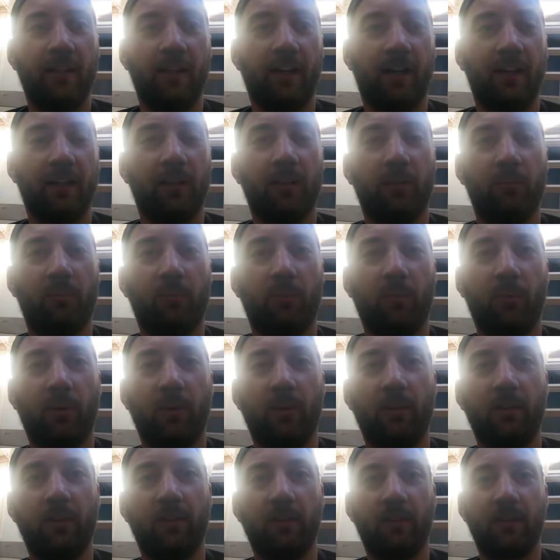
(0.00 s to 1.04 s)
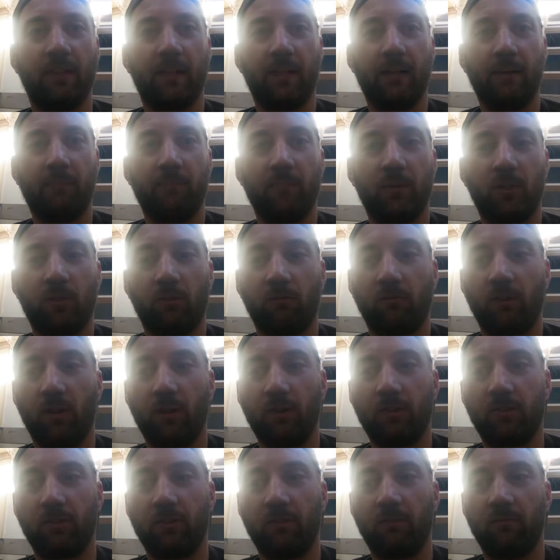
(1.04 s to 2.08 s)
I don't want
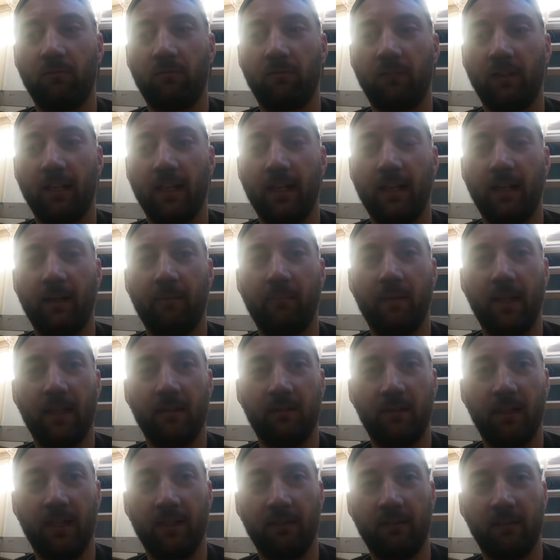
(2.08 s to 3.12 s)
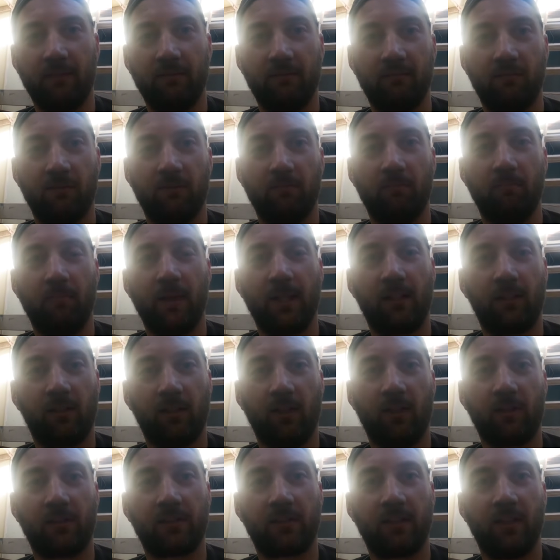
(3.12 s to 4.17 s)
corrosion and metal
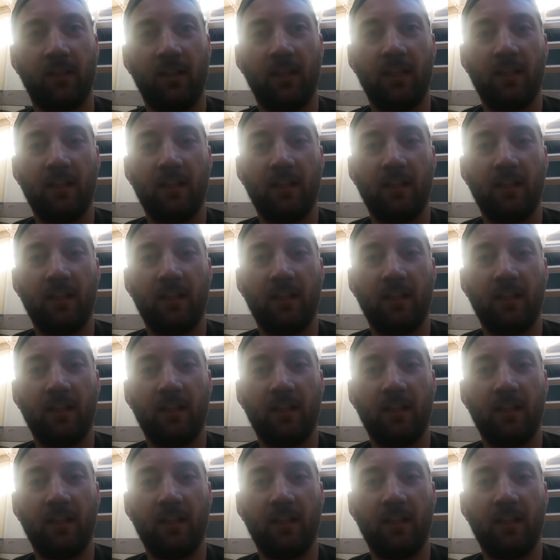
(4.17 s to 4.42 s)
loss,